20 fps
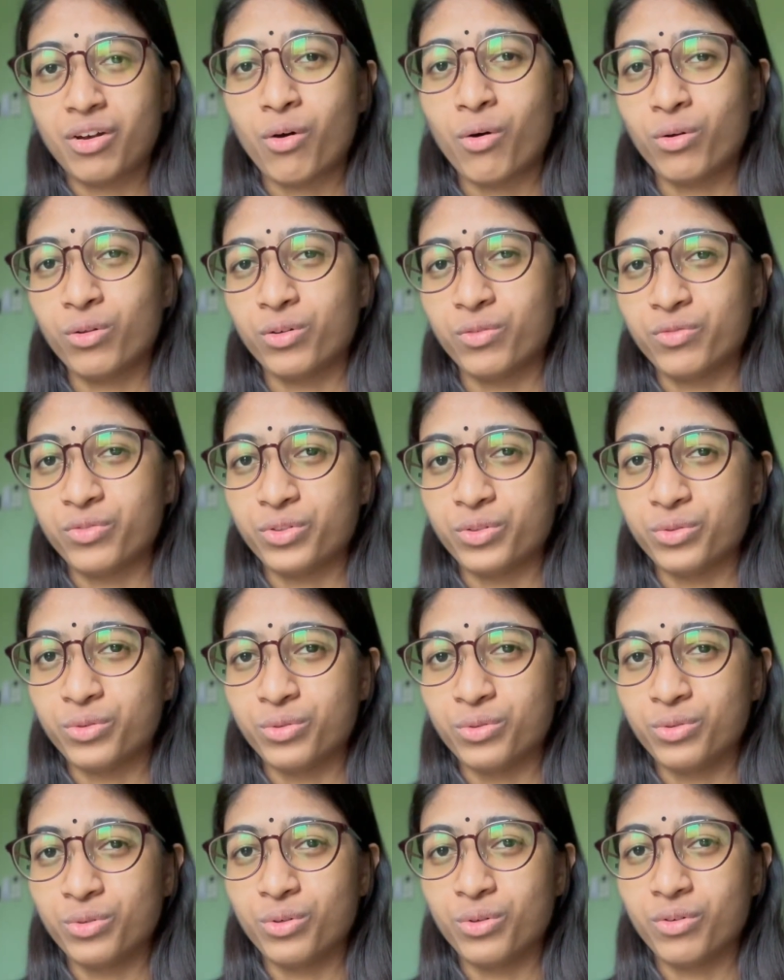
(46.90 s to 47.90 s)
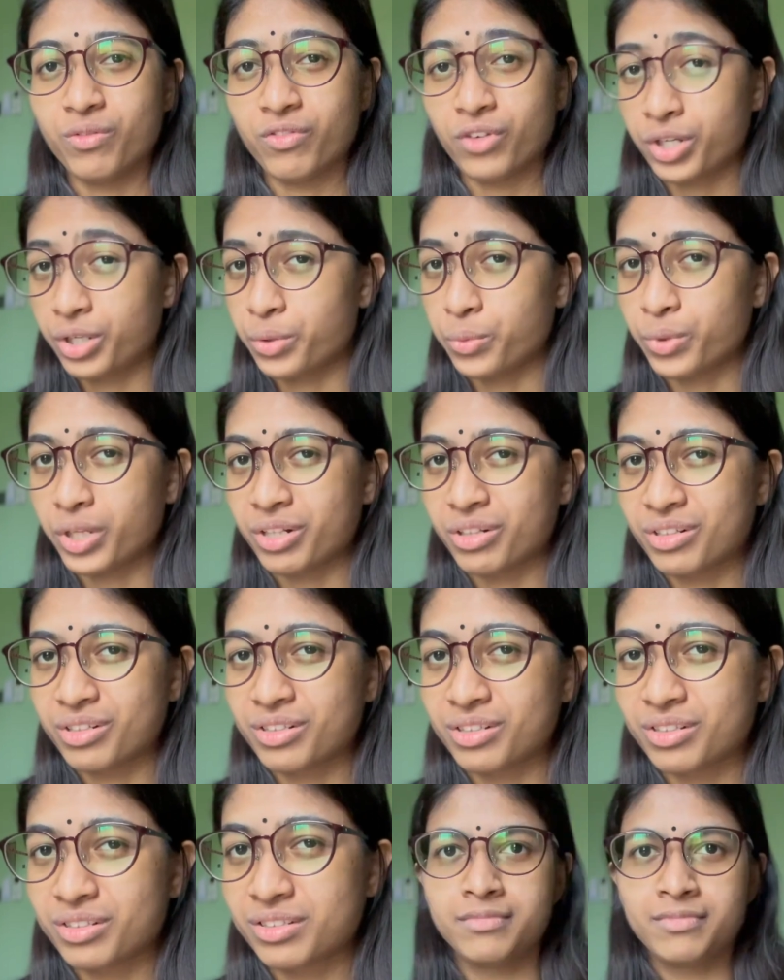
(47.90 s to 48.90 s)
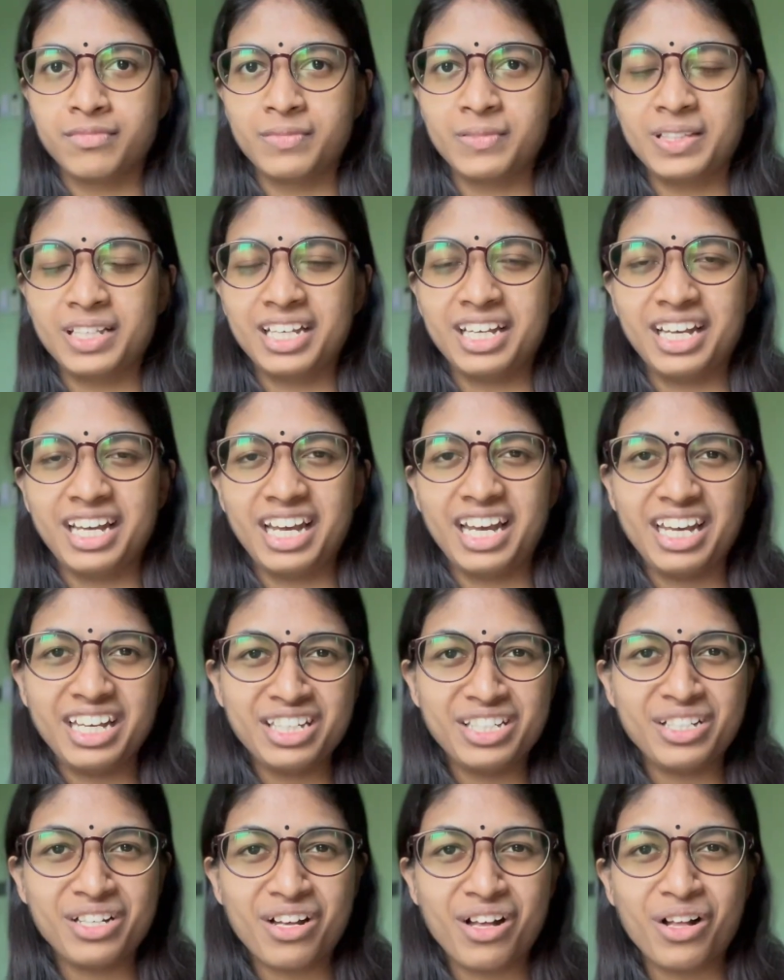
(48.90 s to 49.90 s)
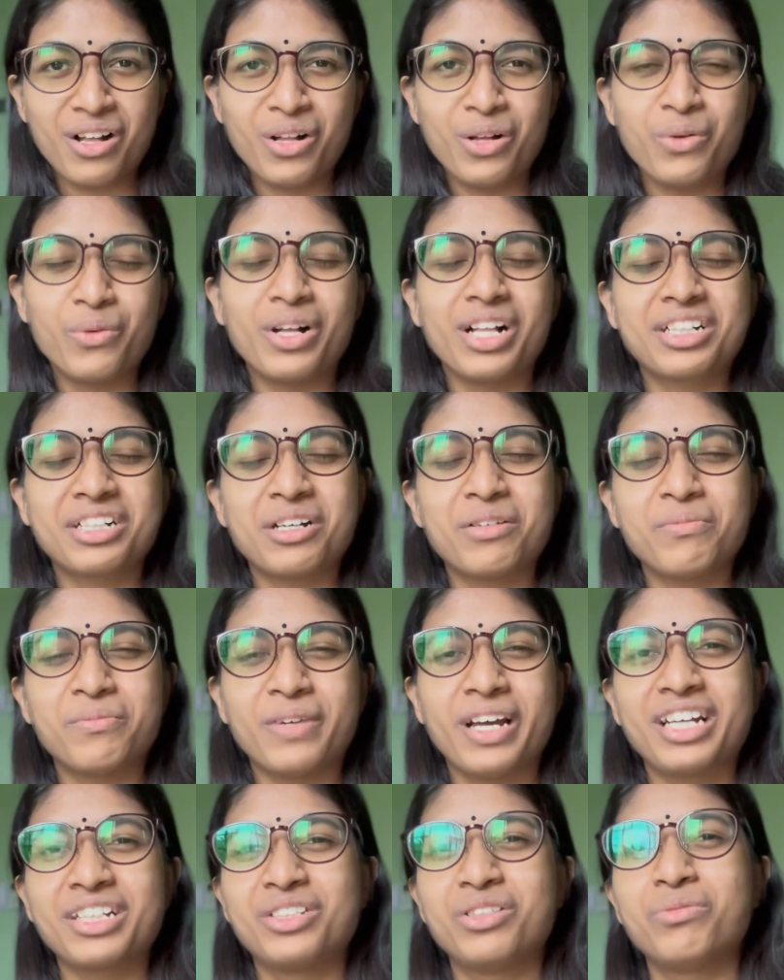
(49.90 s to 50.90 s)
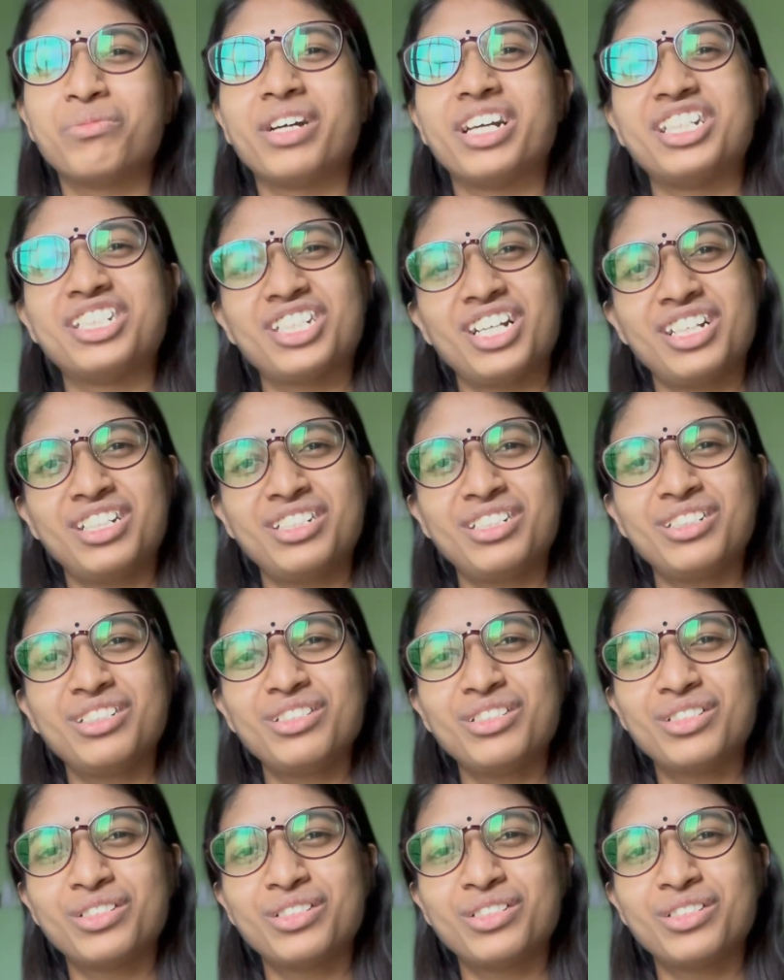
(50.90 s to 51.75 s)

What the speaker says: all of you very well. Hey y'all, welcome back to my channel.